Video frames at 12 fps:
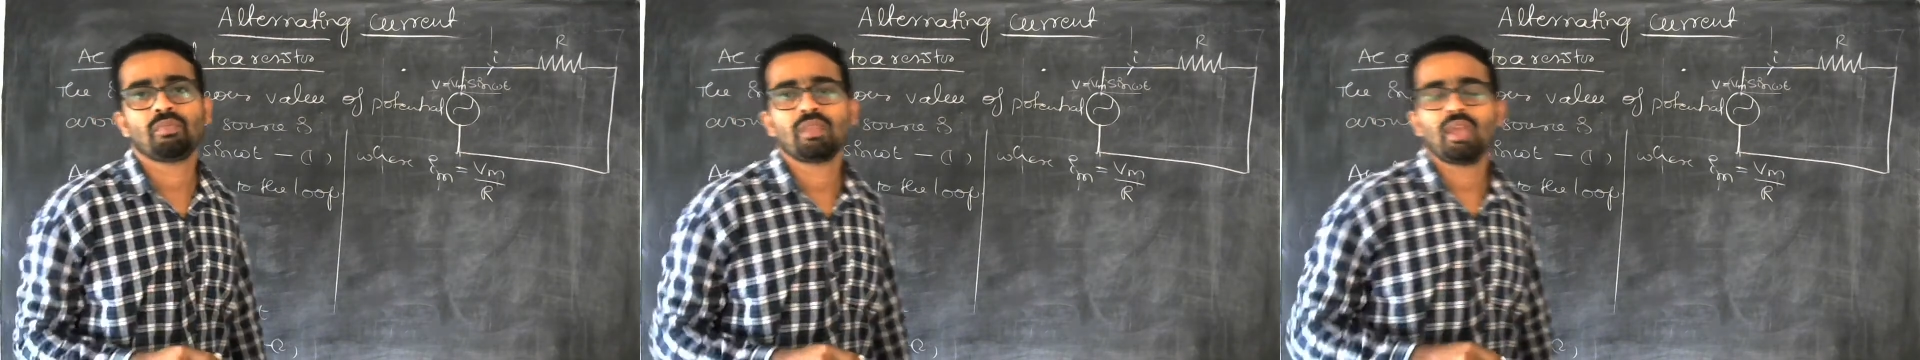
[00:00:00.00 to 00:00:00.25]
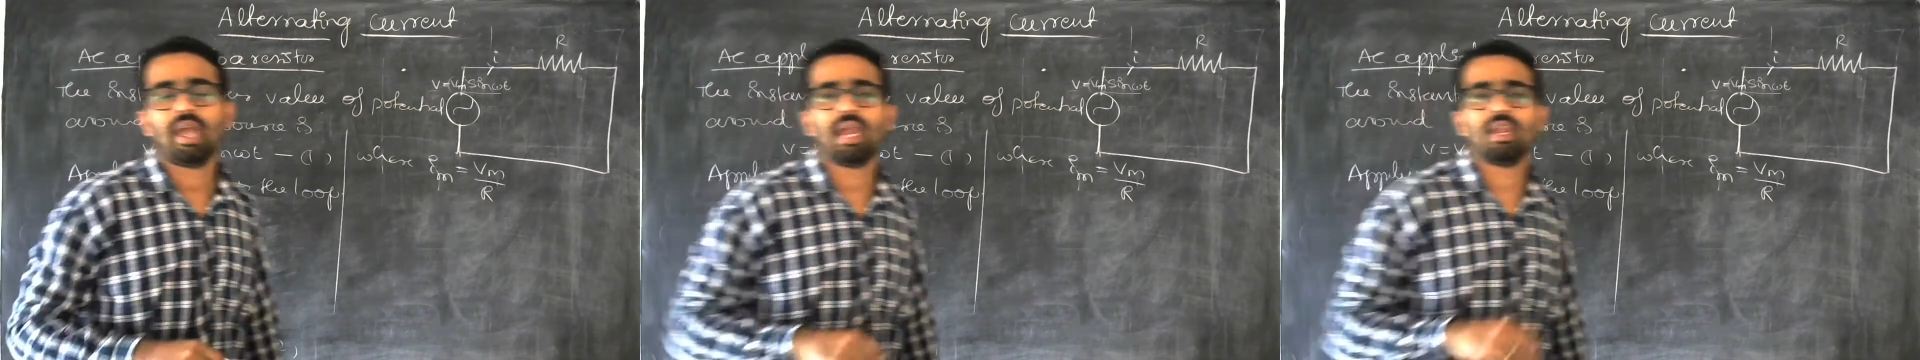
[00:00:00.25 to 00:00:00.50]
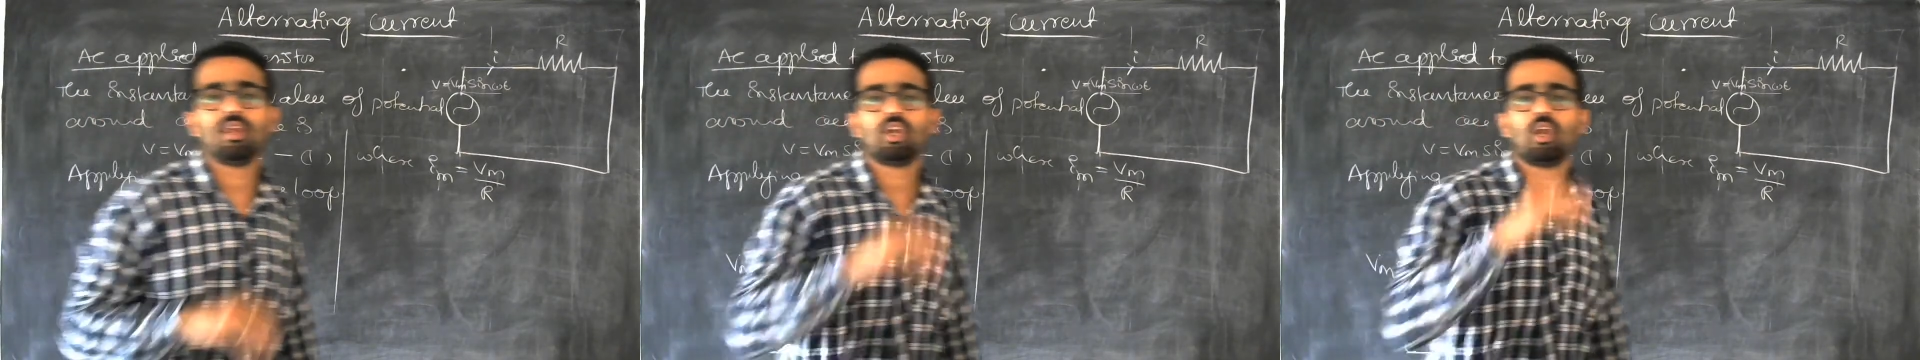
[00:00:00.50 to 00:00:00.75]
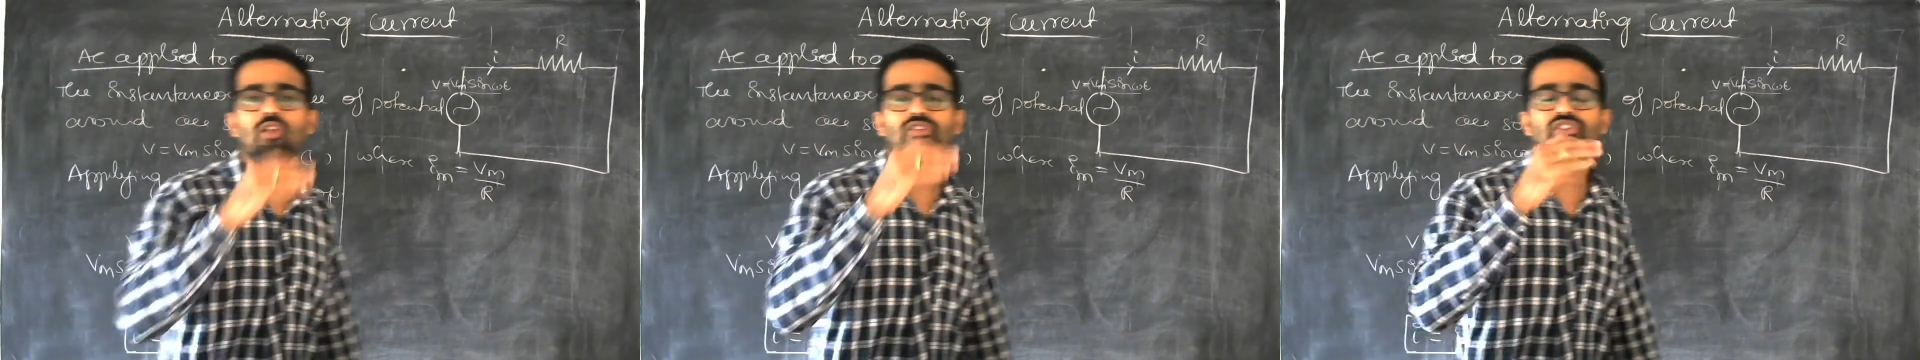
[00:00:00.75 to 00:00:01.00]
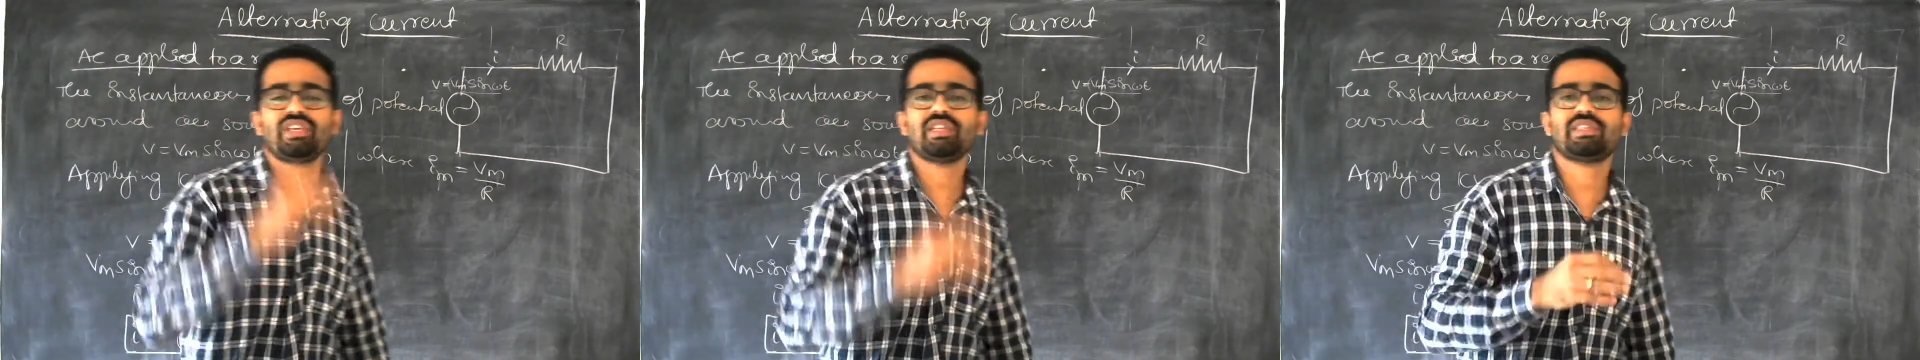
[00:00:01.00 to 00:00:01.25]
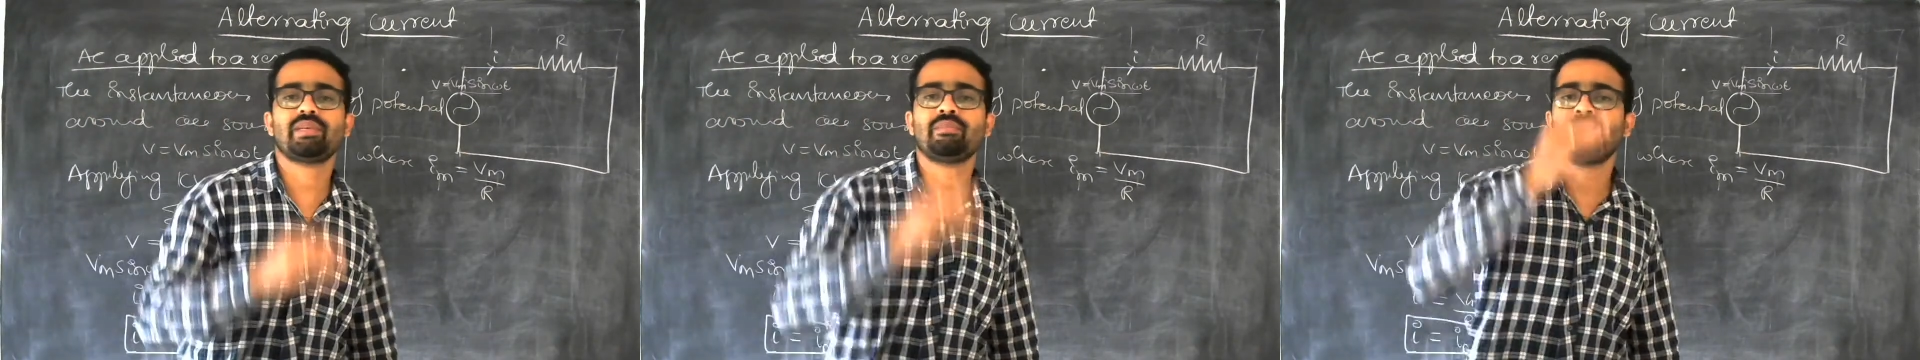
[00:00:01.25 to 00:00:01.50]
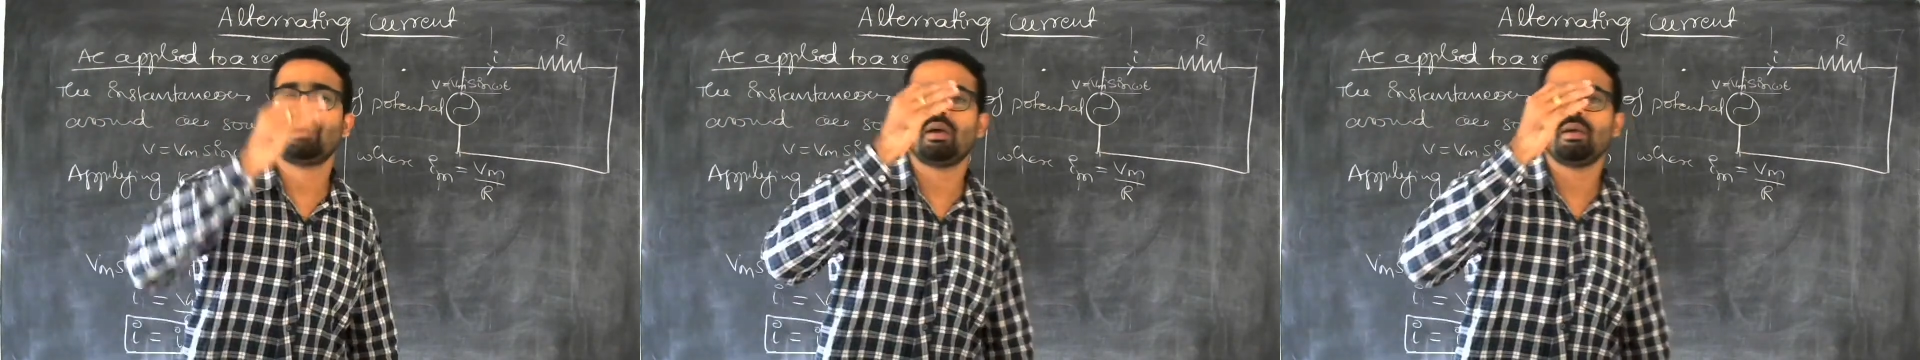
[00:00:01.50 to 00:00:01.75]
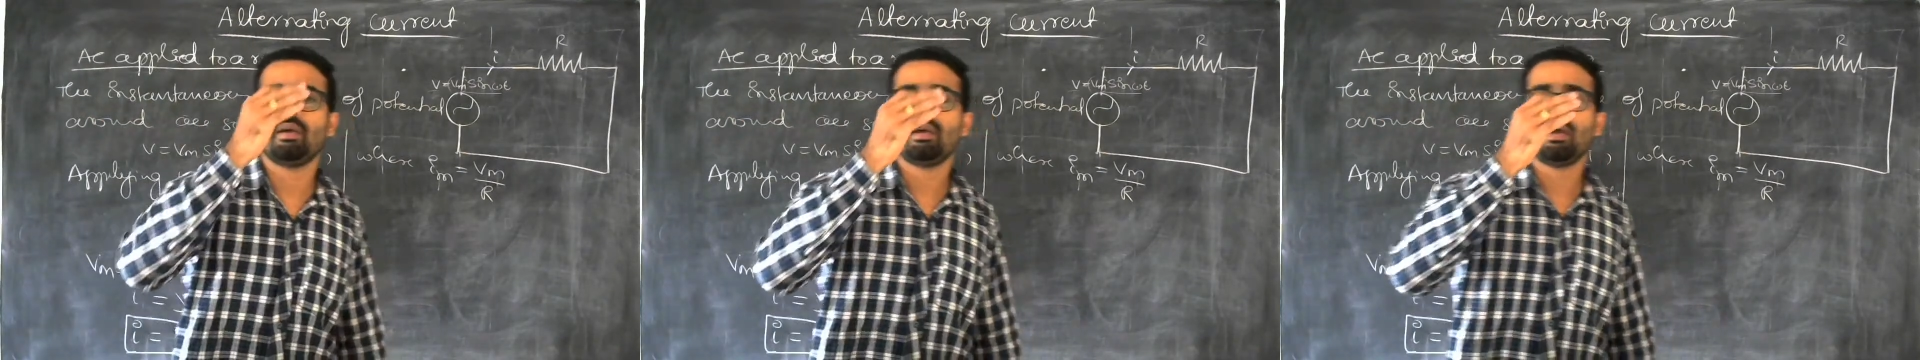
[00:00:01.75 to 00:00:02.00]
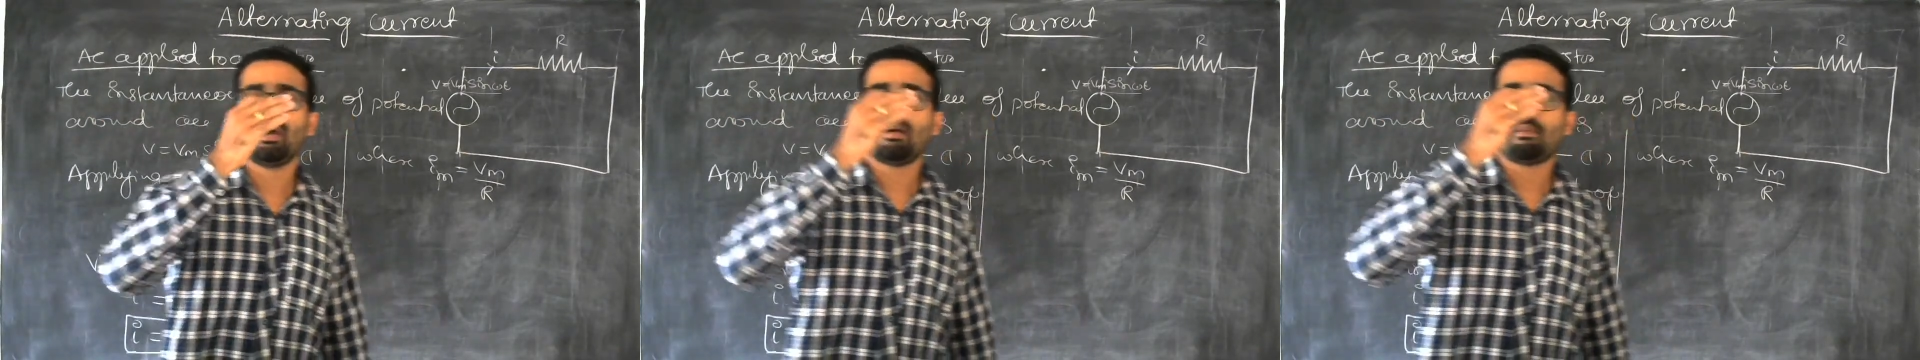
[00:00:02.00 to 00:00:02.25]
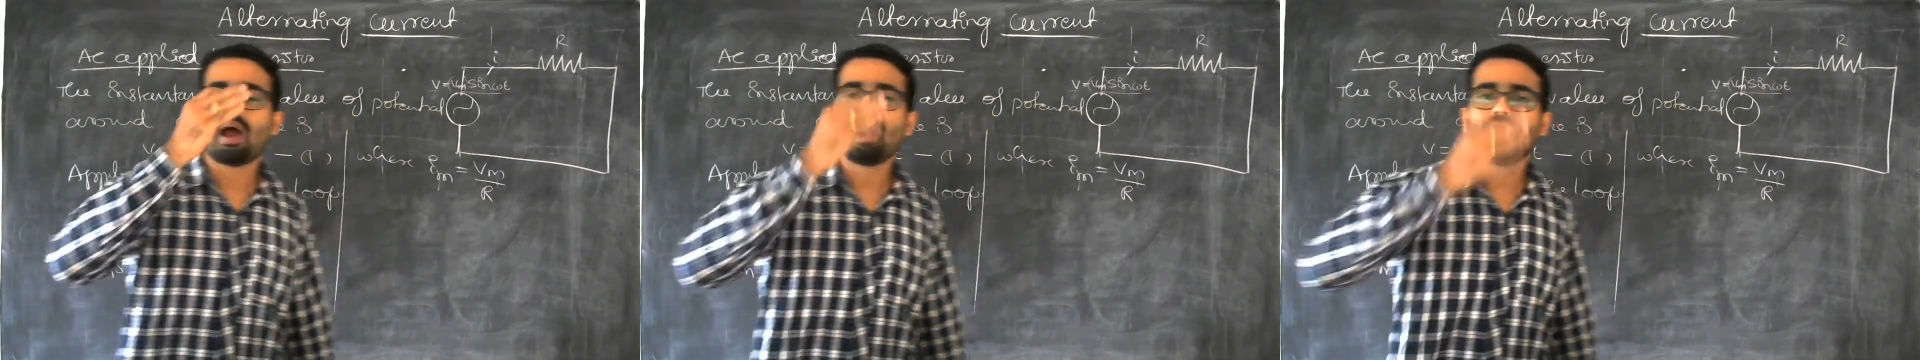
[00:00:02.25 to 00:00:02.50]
and you can also see some part